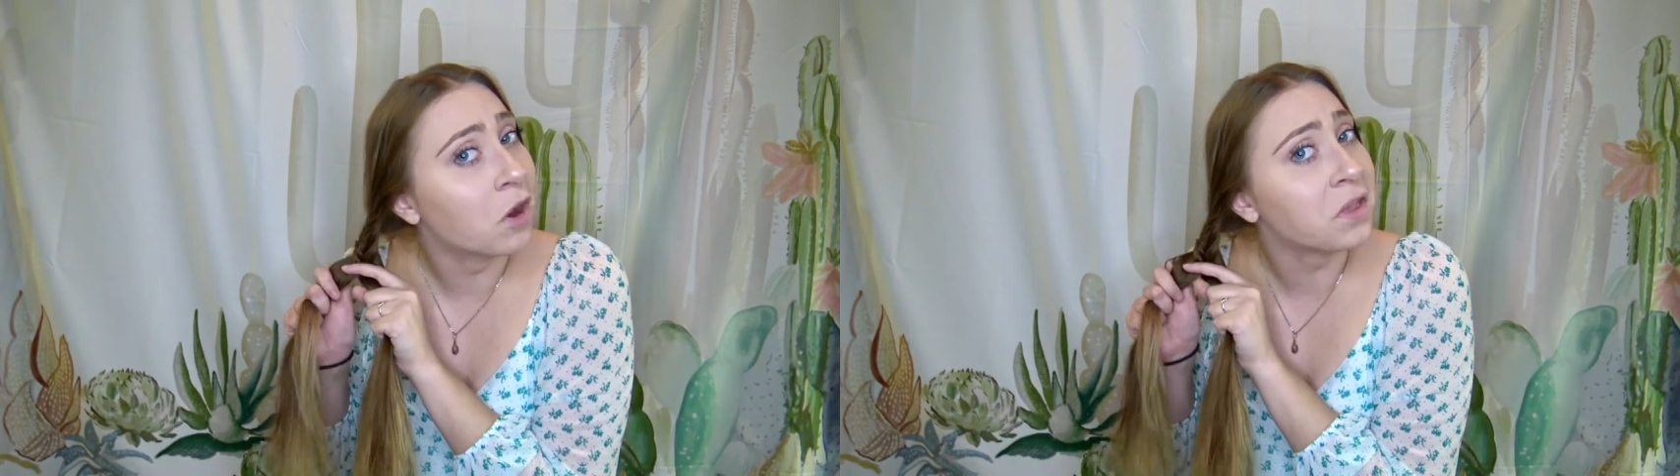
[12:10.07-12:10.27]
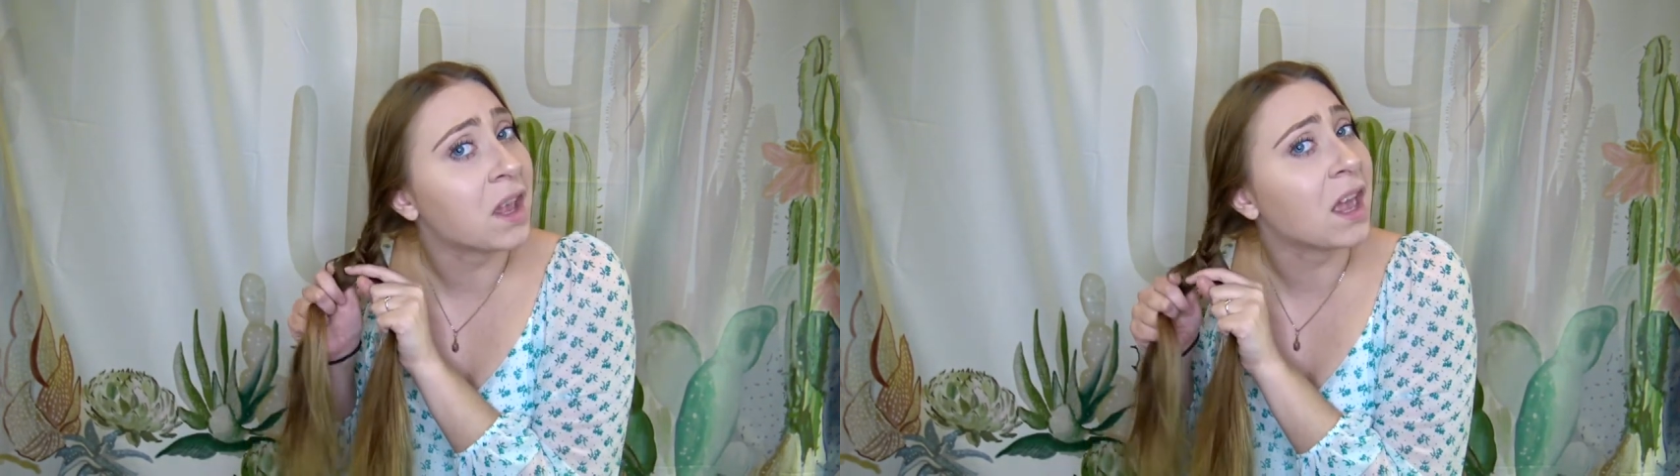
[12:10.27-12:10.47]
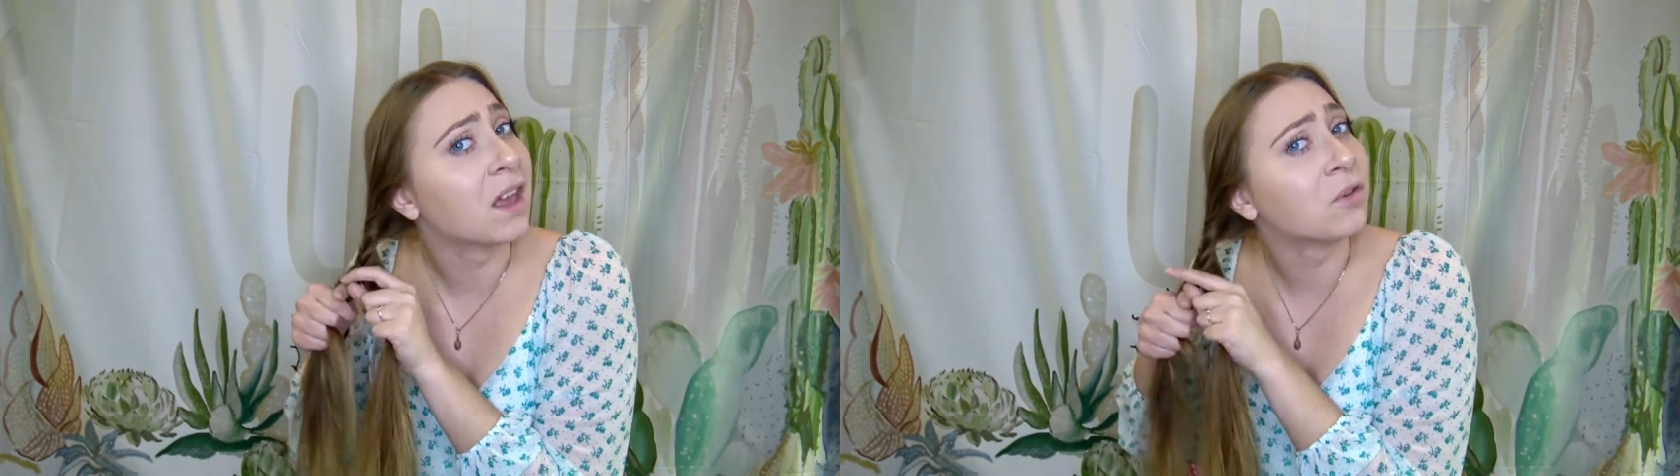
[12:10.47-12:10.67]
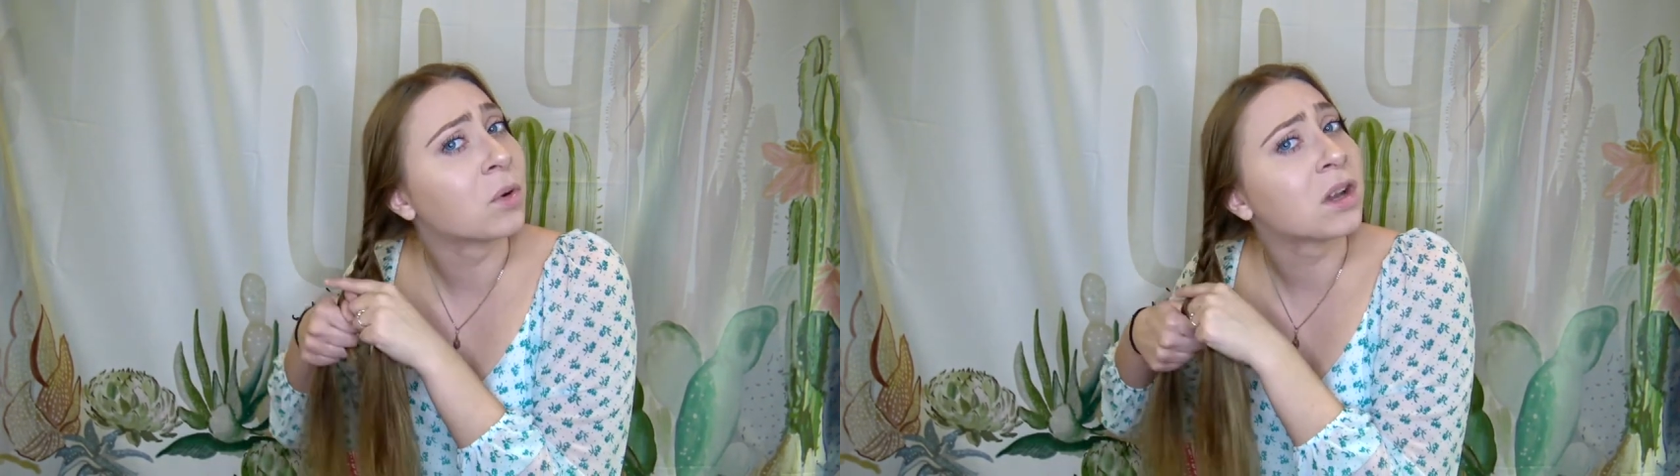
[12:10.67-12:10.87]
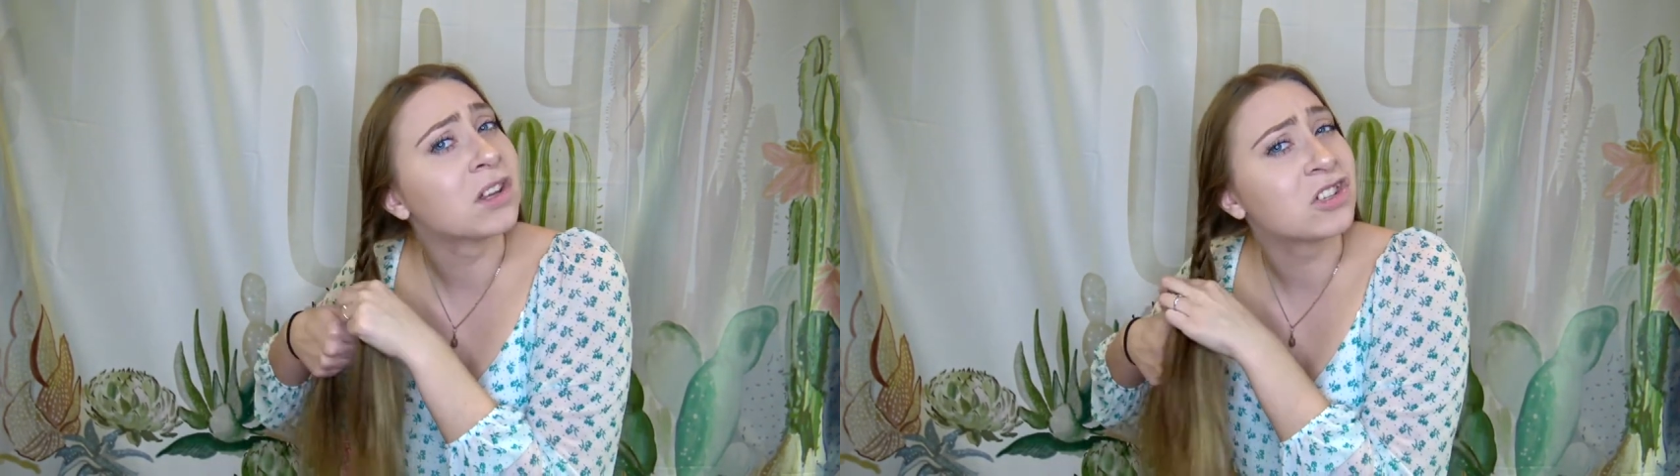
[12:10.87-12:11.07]
One, the
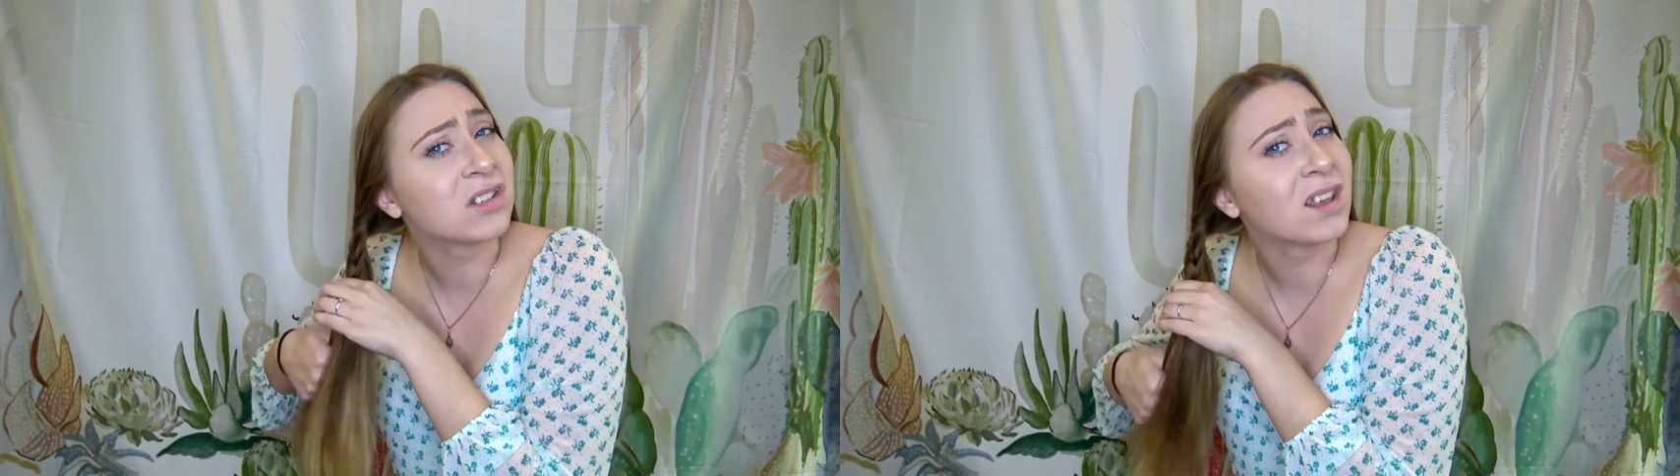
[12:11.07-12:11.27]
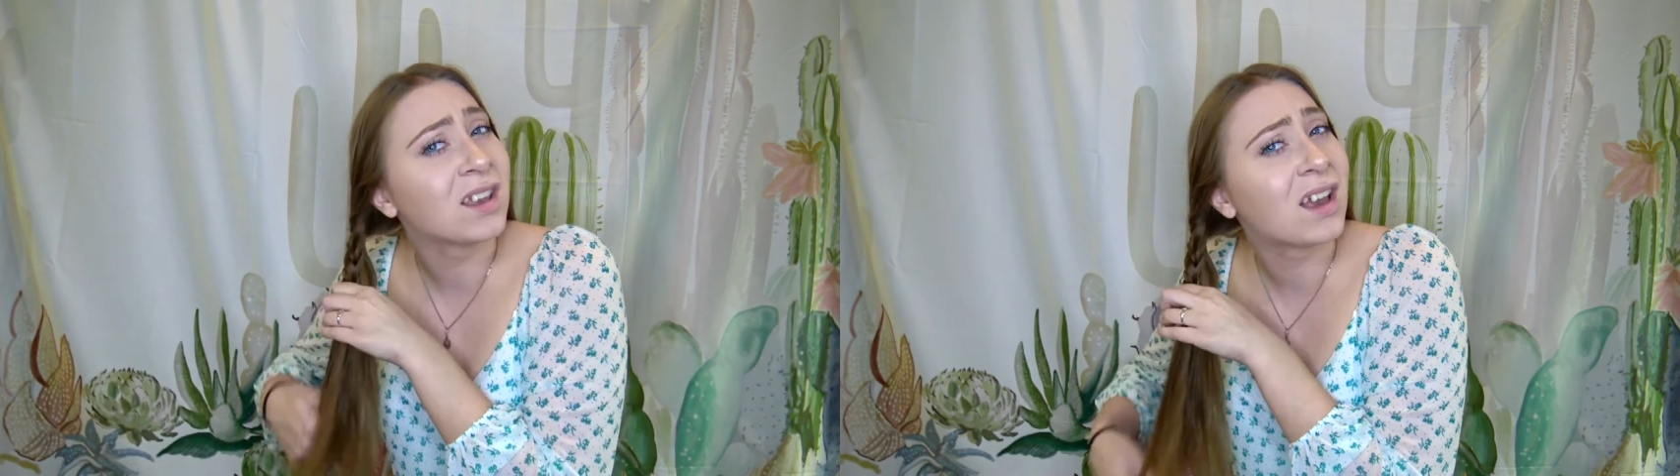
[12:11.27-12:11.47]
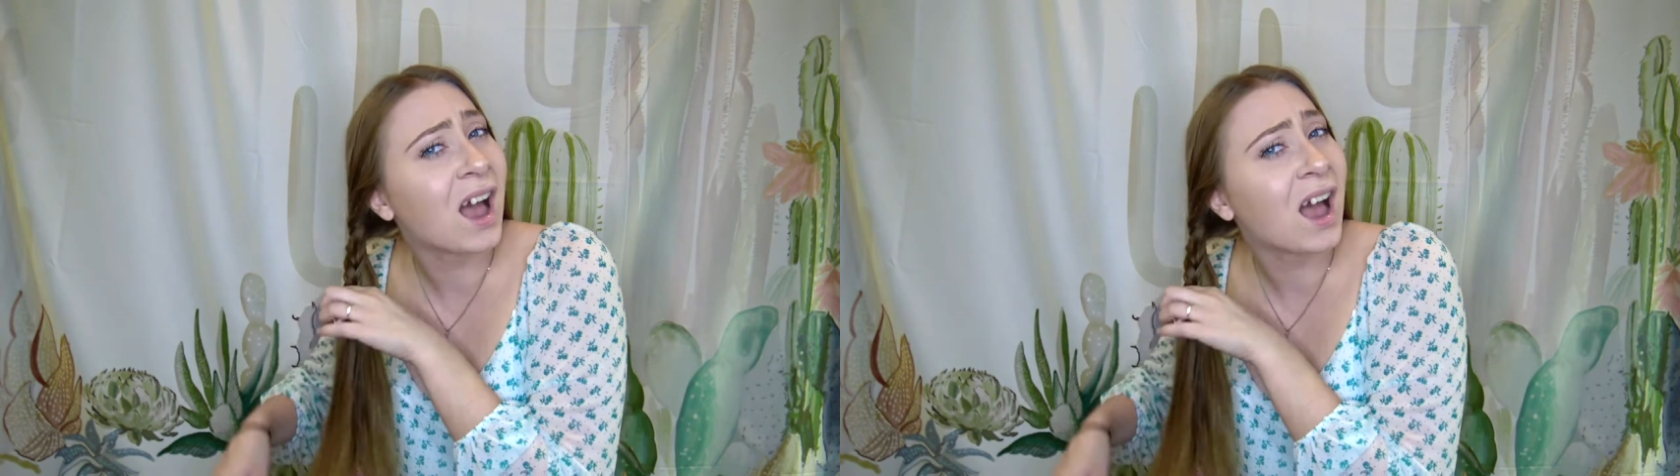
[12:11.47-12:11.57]
handwork is just like